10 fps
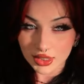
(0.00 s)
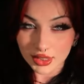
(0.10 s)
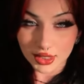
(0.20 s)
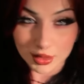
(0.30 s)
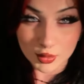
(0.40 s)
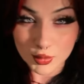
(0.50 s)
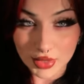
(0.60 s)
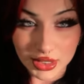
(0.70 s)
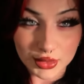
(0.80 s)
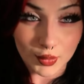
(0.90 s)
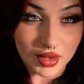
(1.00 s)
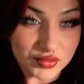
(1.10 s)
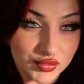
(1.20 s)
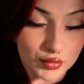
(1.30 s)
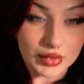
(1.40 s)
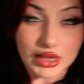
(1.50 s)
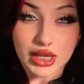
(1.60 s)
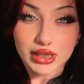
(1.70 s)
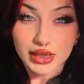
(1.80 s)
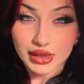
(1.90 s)
Hey, I'm in bed right after filming
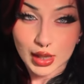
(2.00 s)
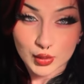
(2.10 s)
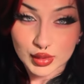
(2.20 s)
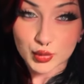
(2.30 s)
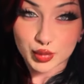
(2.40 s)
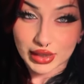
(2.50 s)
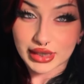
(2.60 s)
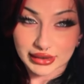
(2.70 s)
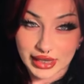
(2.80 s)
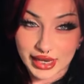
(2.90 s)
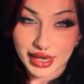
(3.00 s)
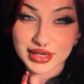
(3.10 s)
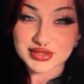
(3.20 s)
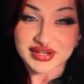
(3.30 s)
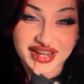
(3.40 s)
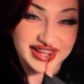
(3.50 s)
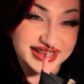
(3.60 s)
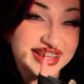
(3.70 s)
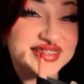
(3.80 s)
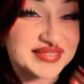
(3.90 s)
that. That was a blatant lie.
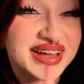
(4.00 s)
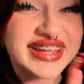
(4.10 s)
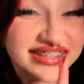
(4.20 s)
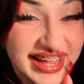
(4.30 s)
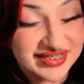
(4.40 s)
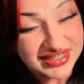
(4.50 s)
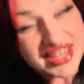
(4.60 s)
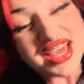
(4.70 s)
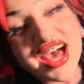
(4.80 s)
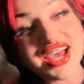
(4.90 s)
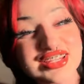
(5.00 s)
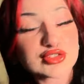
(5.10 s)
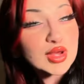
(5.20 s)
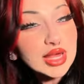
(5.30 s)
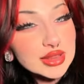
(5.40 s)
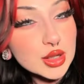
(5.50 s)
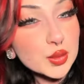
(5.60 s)
That's why I laughed. I tried their